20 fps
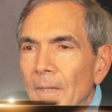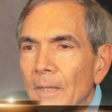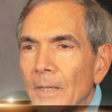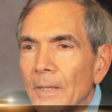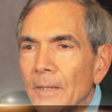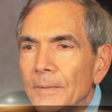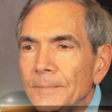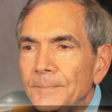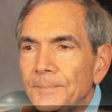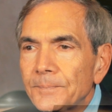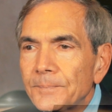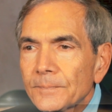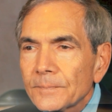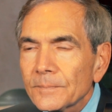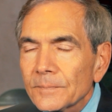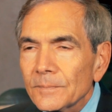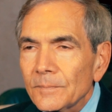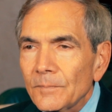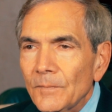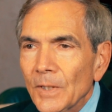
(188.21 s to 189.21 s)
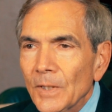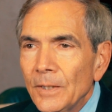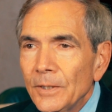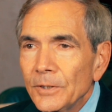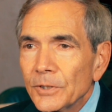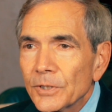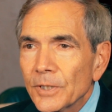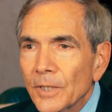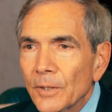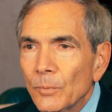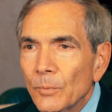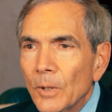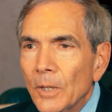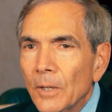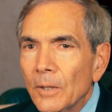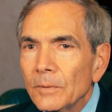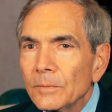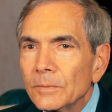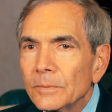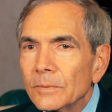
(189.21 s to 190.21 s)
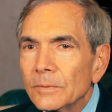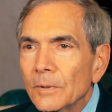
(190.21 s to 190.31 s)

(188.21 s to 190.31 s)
And he said, "Well,